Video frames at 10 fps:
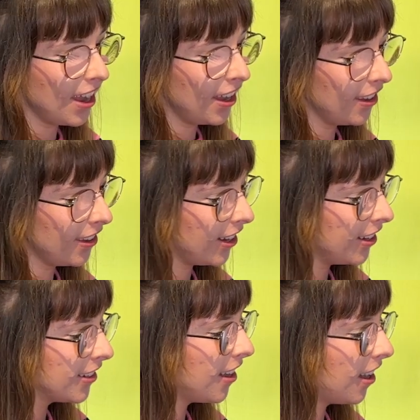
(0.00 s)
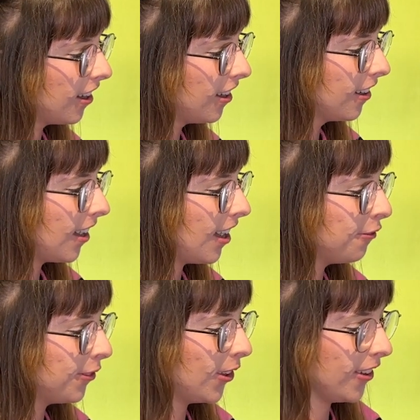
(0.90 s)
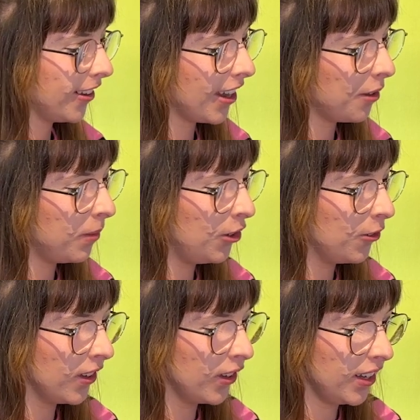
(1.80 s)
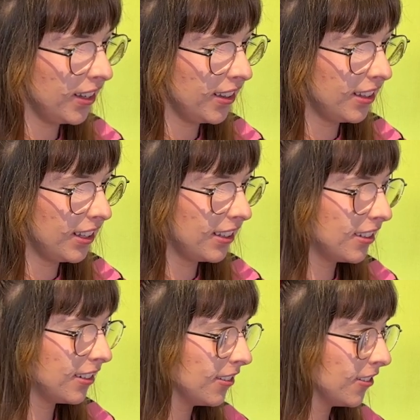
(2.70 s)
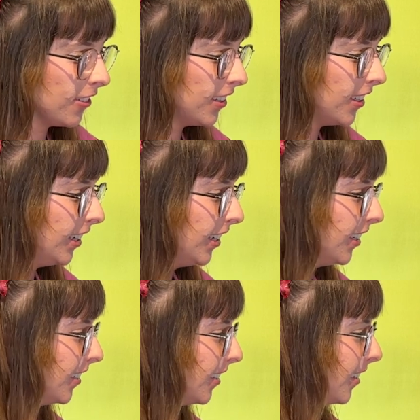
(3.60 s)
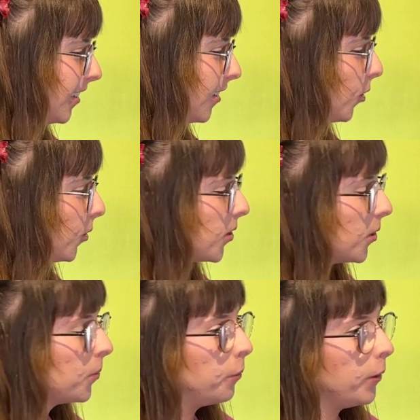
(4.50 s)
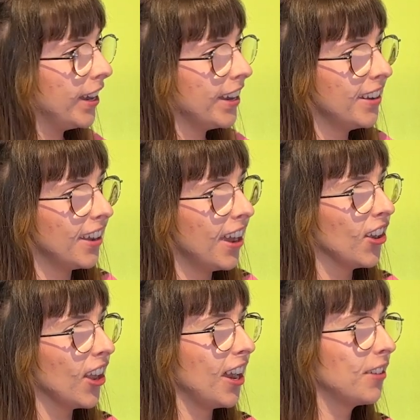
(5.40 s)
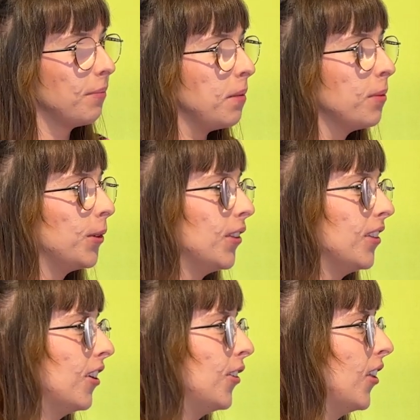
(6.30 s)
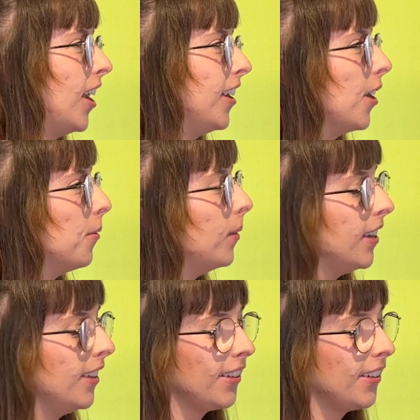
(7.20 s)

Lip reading: and the internet, I've learnt, can be really, really also weird, and like people online can be